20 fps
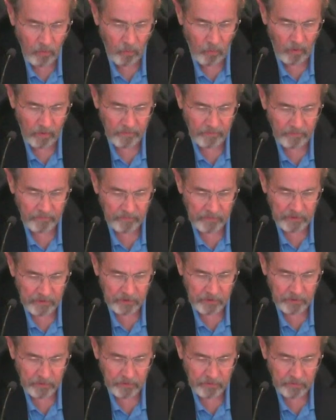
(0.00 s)

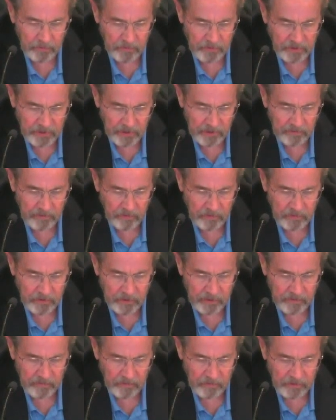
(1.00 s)

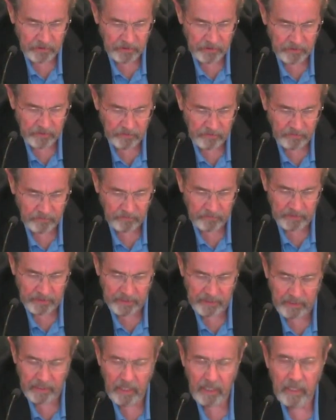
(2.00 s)

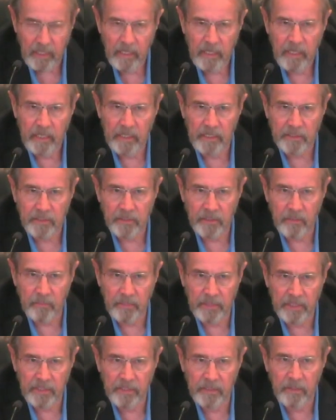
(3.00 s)
21-132-0003, and it's an
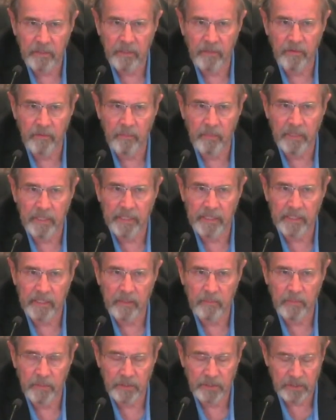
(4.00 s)
appeal of the Planning
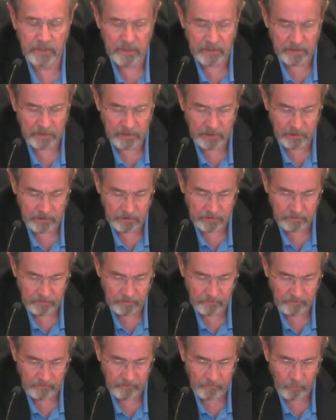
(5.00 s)
Commission
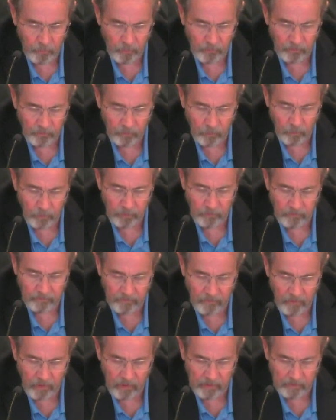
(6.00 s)
decision for the Royal
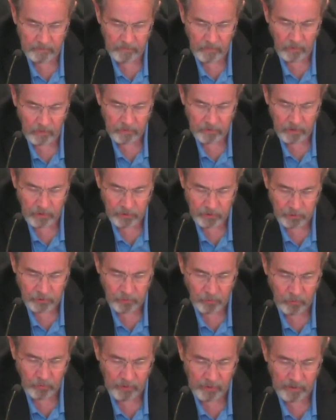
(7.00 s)
Farm
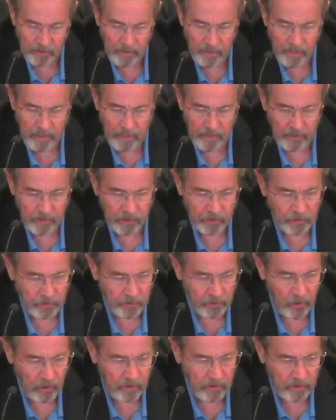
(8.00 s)
Store in
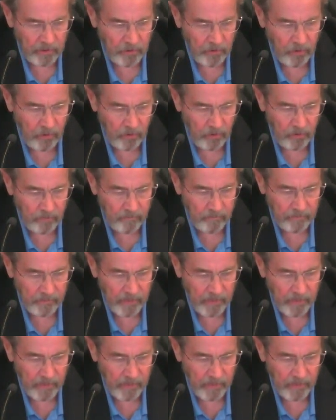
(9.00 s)
Charlotte Hall.